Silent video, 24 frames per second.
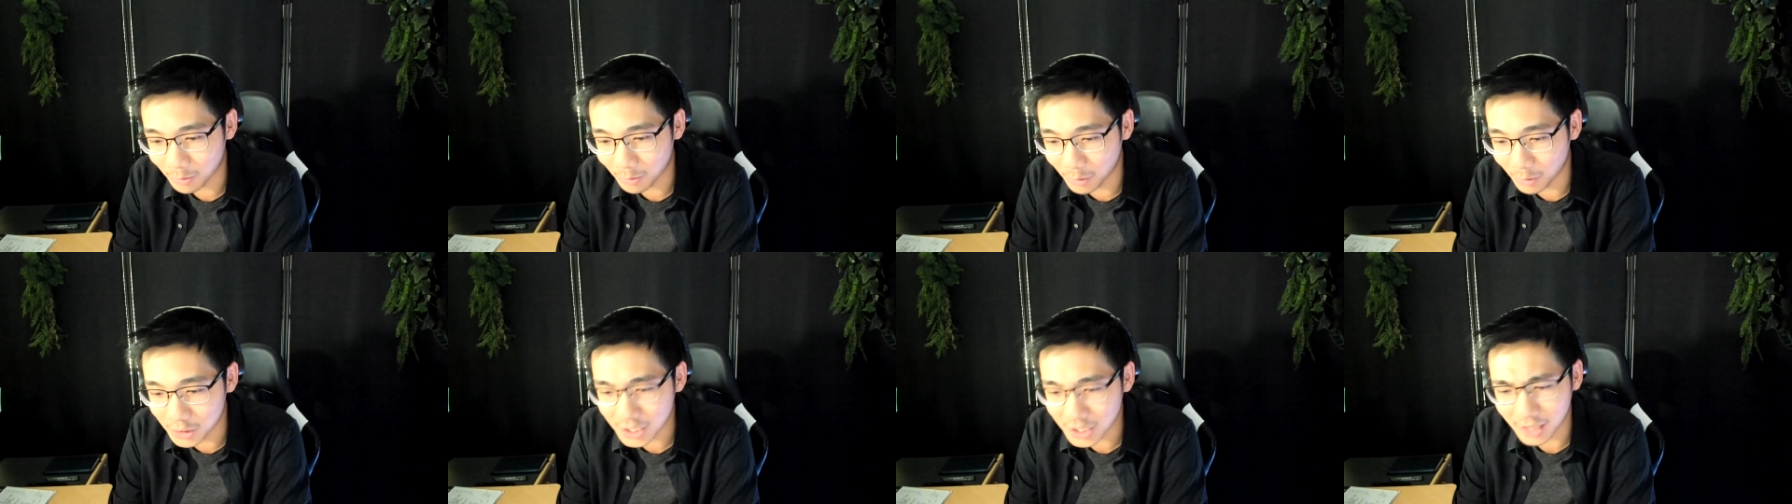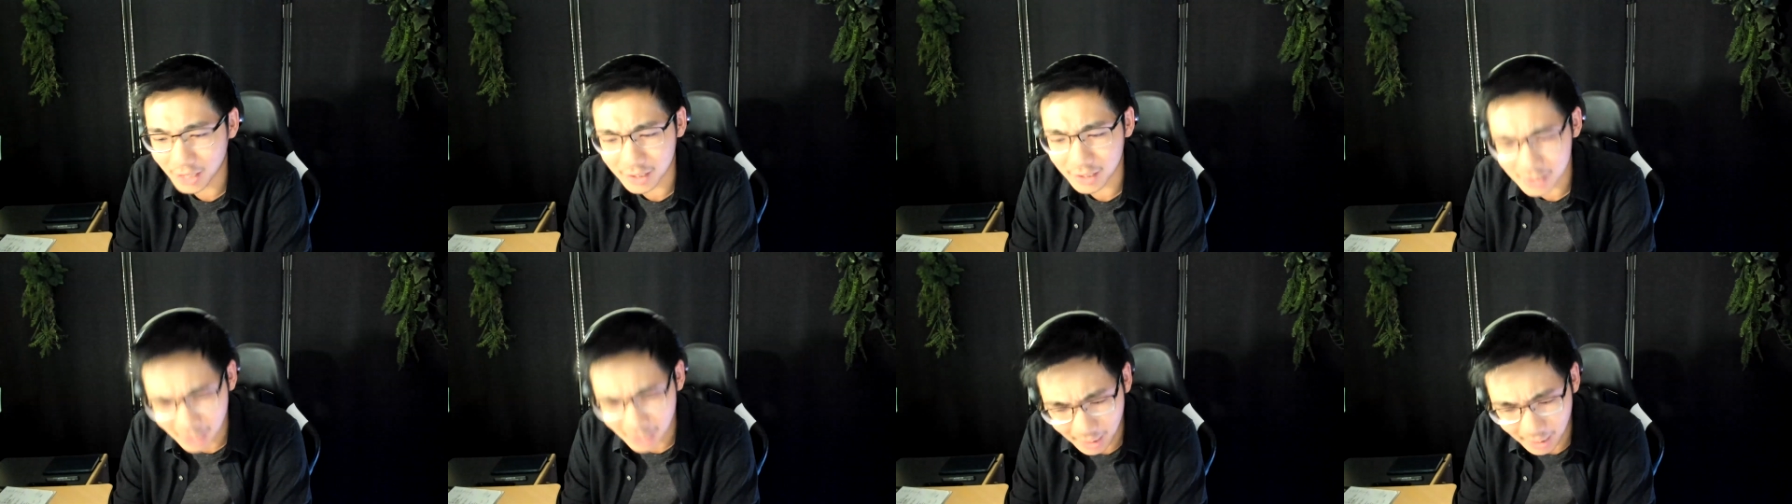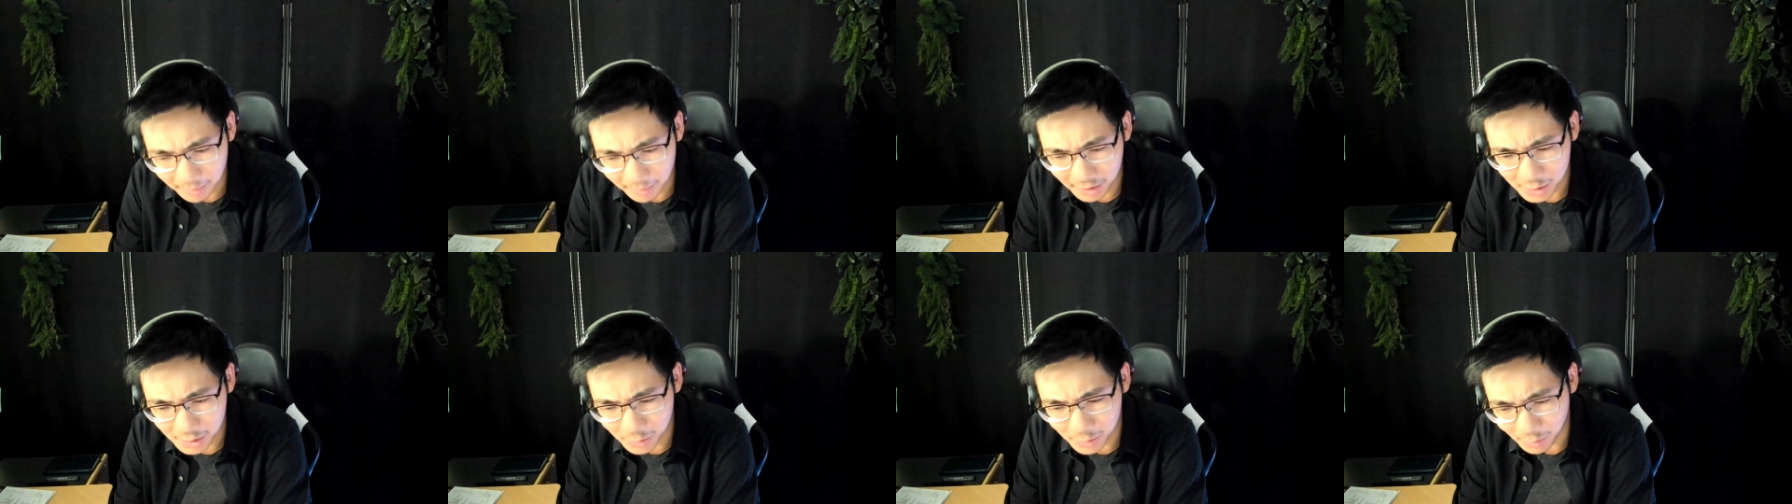which at the time
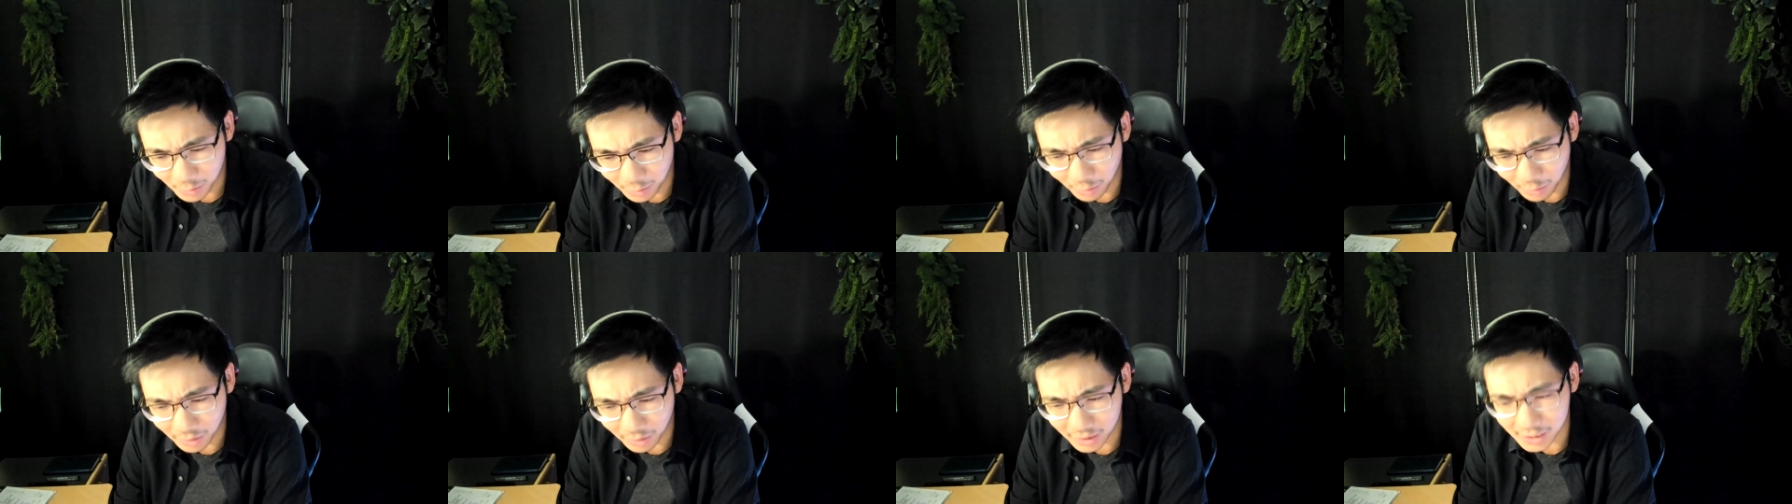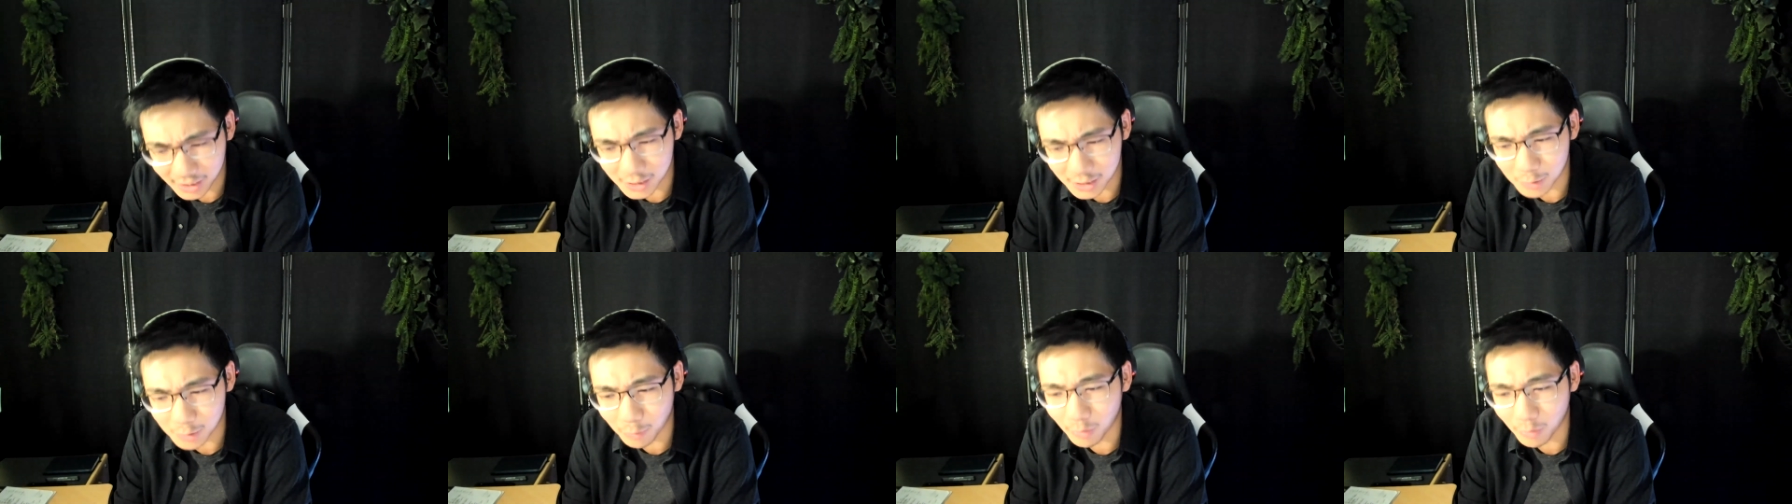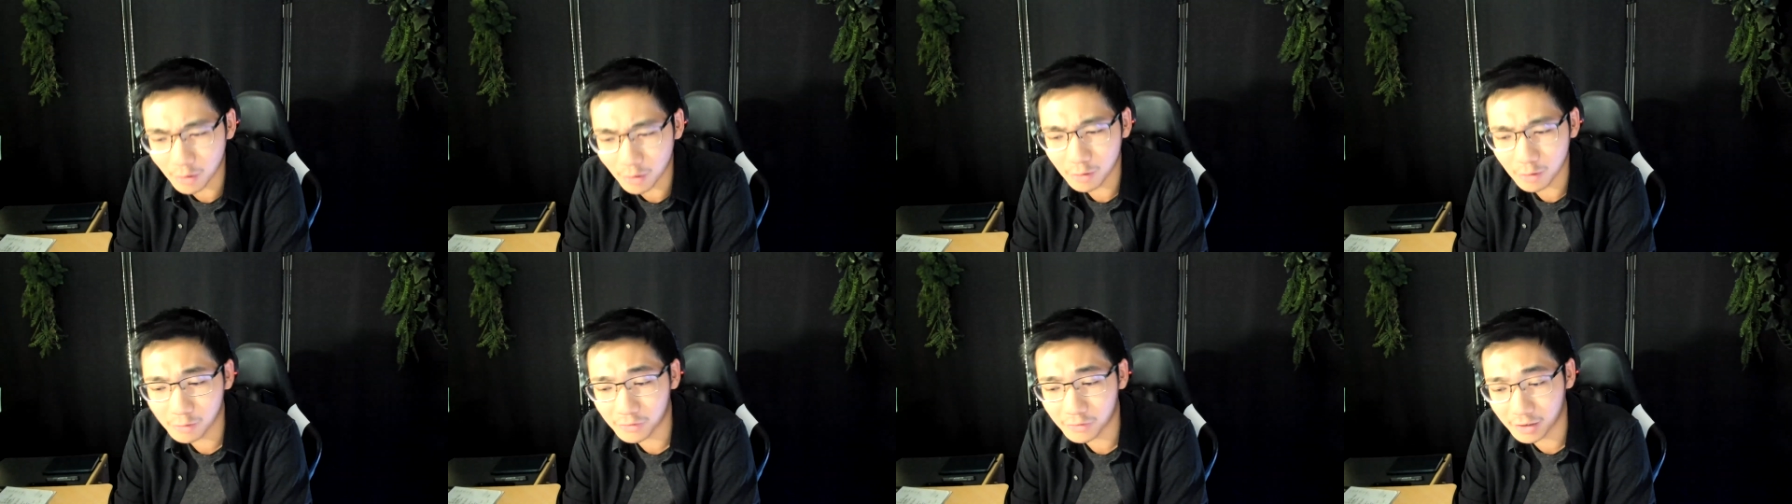of this recording is
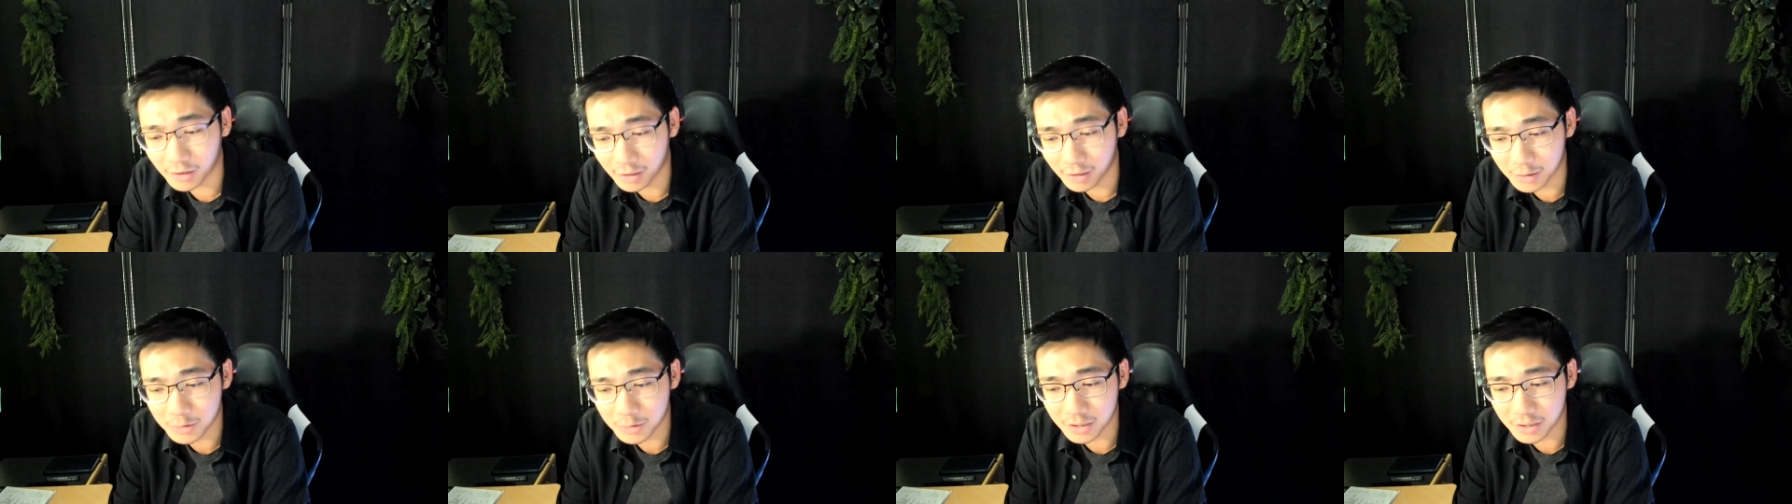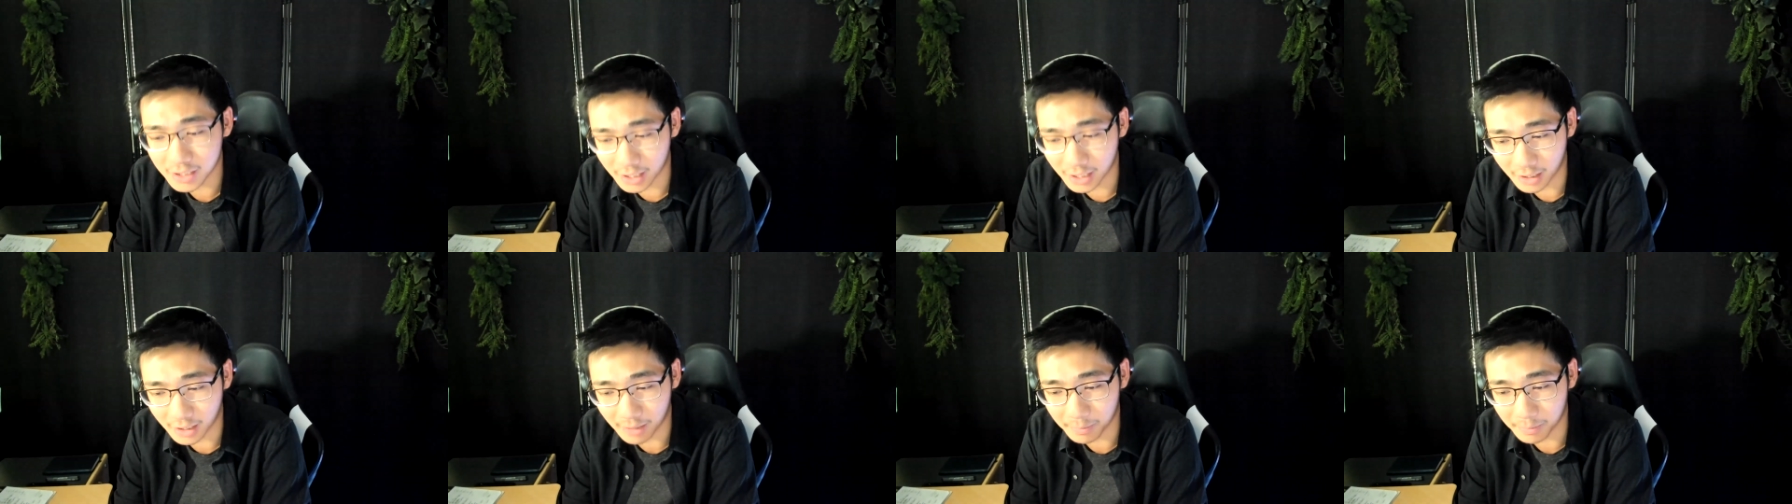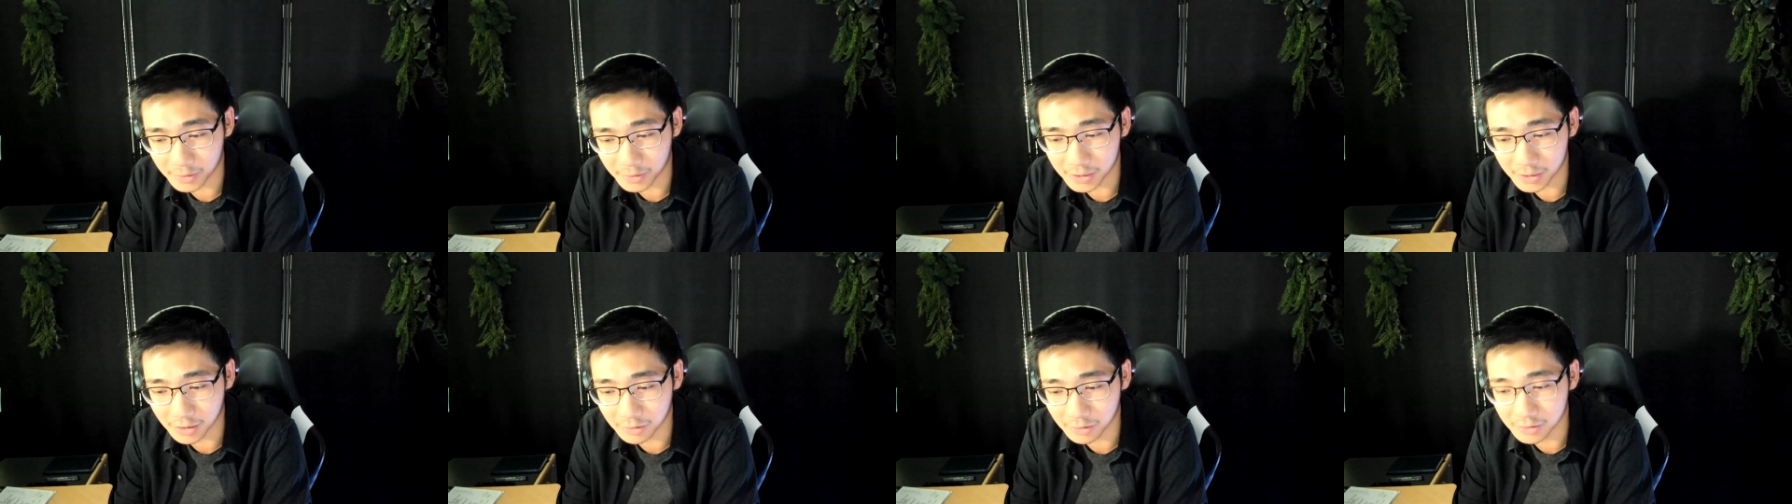well over 110
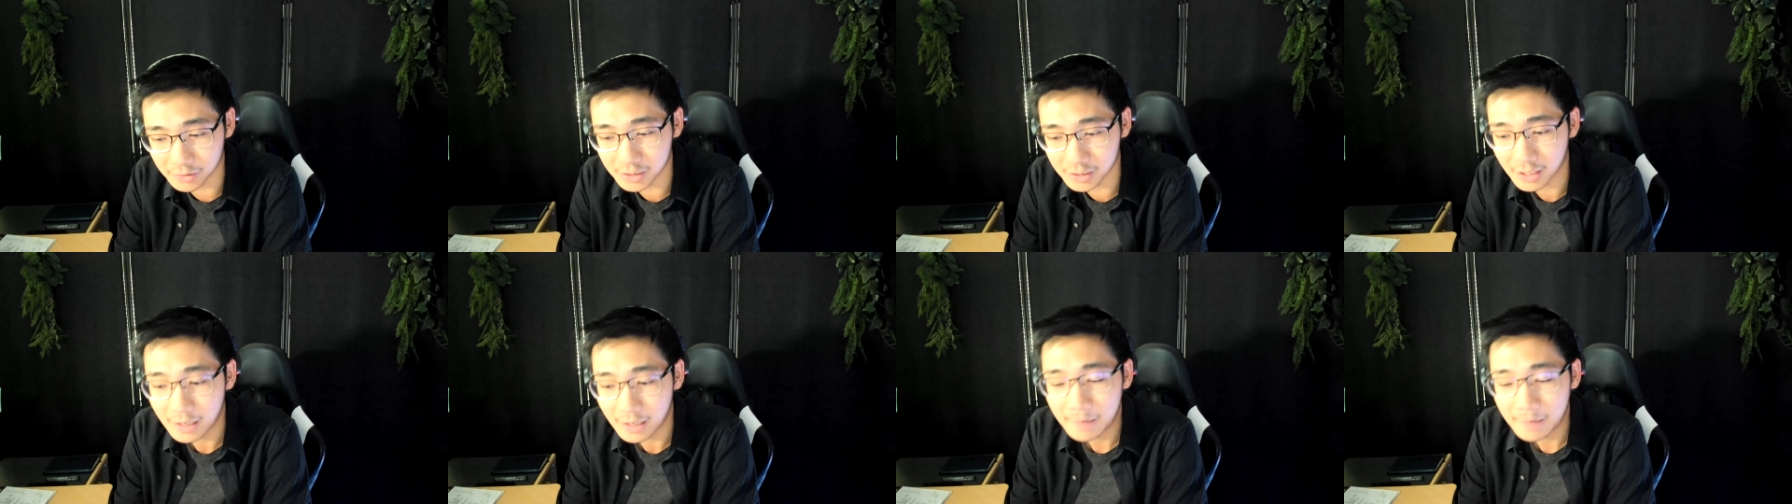episodes.